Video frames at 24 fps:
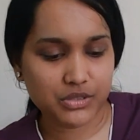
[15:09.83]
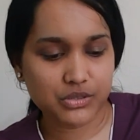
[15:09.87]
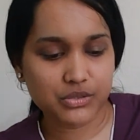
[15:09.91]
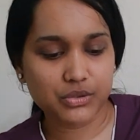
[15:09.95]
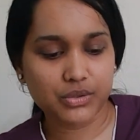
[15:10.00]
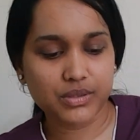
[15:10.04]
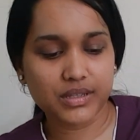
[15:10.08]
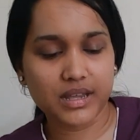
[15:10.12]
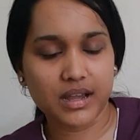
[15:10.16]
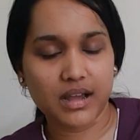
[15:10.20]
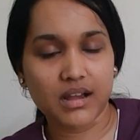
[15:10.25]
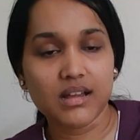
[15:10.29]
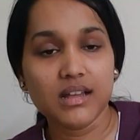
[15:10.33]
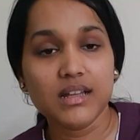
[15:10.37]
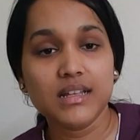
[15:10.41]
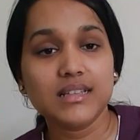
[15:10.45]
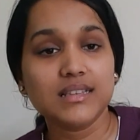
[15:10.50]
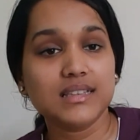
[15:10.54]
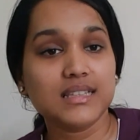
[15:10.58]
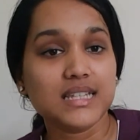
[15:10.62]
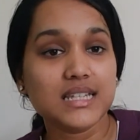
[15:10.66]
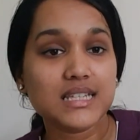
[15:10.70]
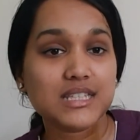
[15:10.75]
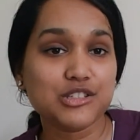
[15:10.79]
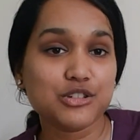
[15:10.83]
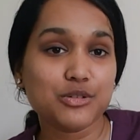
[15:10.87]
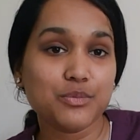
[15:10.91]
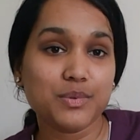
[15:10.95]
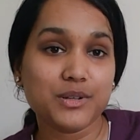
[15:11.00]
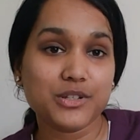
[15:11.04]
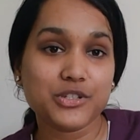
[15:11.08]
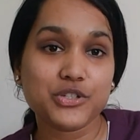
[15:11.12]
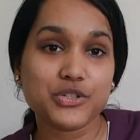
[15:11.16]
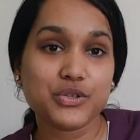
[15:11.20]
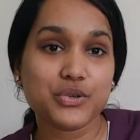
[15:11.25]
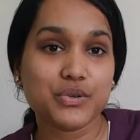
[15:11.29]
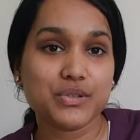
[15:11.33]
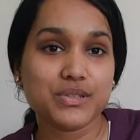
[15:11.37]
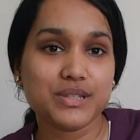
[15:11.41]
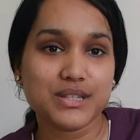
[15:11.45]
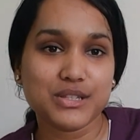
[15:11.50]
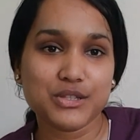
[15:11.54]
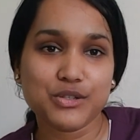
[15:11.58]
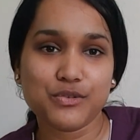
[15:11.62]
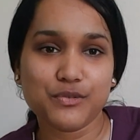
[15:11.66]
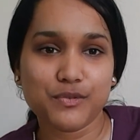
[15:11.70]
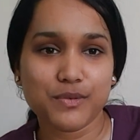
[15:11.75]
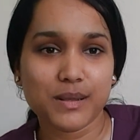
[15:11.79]
So yeah, these two bridge
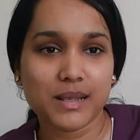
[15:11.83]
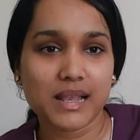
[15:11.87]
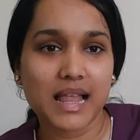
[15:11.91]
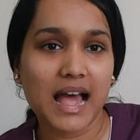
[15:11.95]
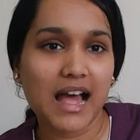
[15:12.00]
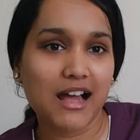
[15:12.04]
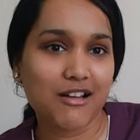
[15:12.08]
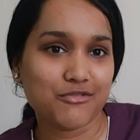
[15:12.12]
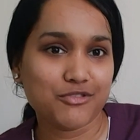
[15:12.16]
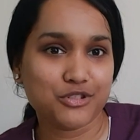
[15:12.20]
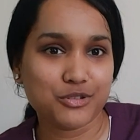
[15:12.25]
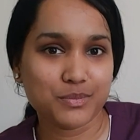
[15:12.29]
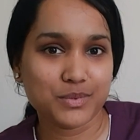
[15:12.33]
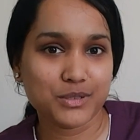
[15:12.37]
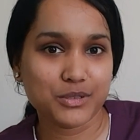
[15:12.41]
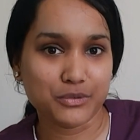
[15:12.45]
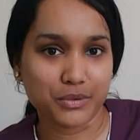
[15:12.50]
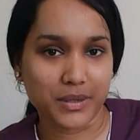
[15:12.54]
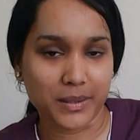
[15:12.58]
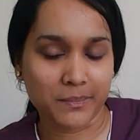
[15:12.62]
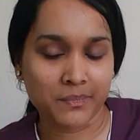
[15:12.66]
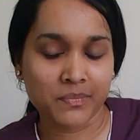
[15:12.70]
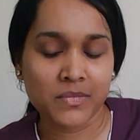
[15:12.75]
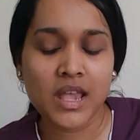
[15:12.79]
courses you will have to be doing.